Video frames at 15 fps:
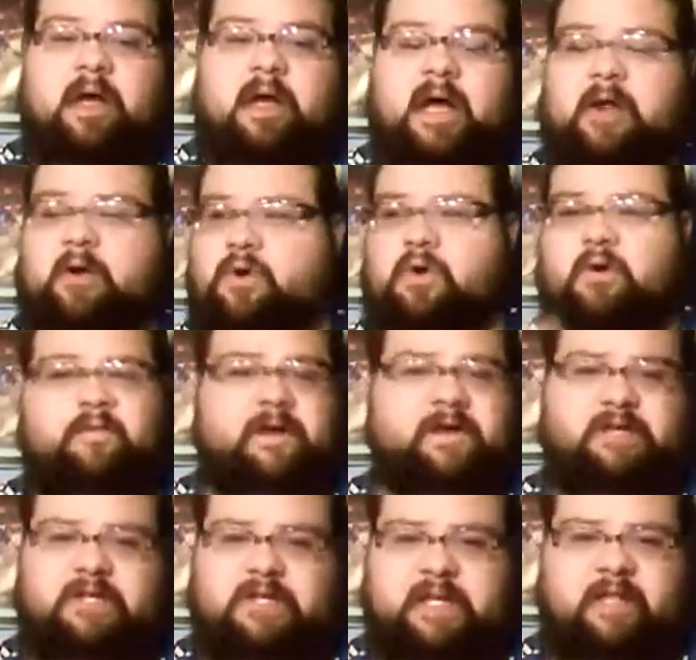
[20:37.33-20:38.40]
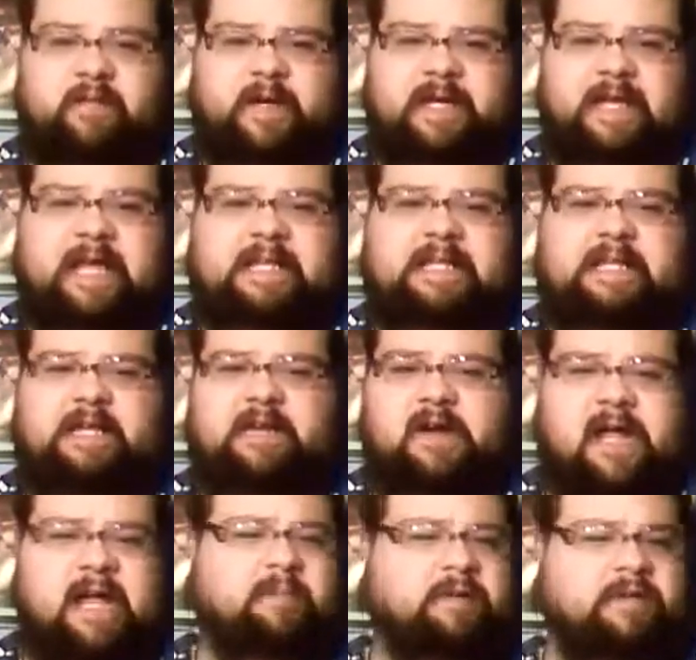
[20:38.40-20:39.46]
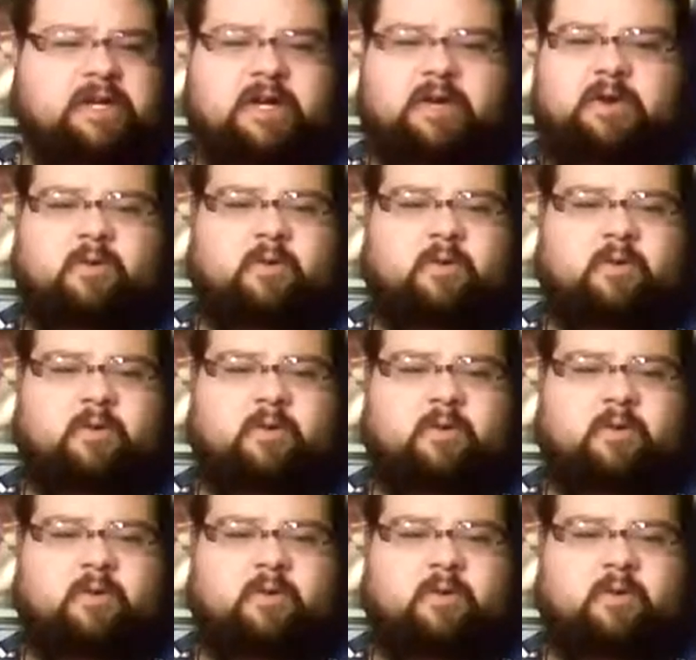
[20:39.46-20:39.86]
I don't know if I should sell them on Etsy or Amazon